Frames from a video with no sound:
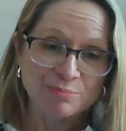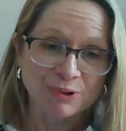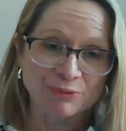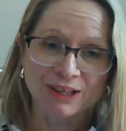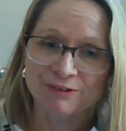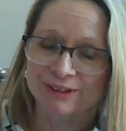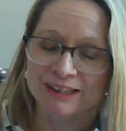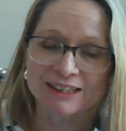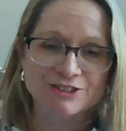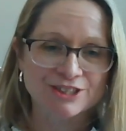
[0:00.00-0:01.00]
But we
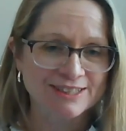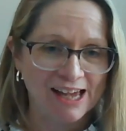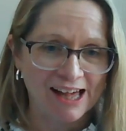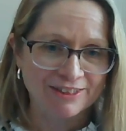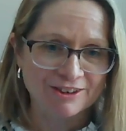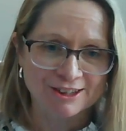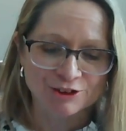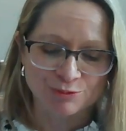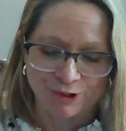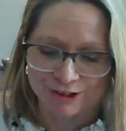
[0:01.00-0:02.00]
really just
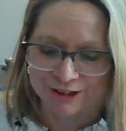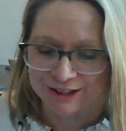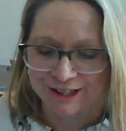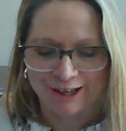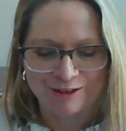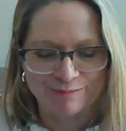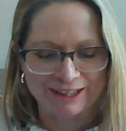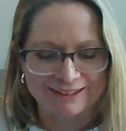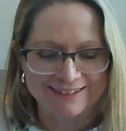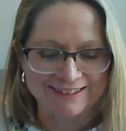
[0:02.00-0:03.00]
gathered Word
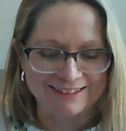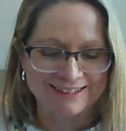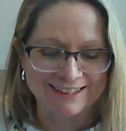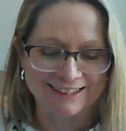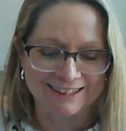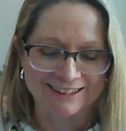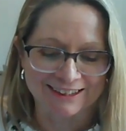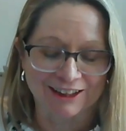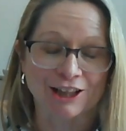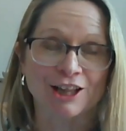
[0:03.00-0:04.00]
documents and did
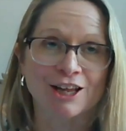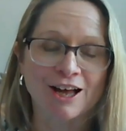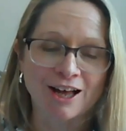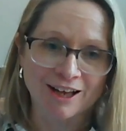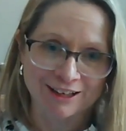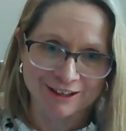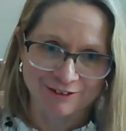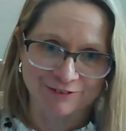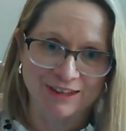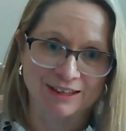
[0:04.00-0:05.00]
a lot
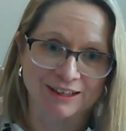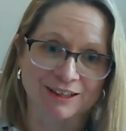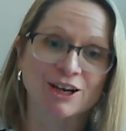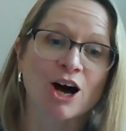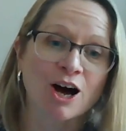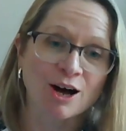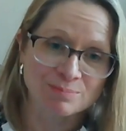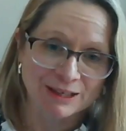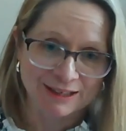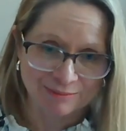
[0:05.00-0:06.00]
of the
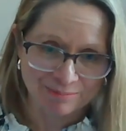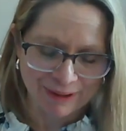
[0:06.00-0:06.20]
copy and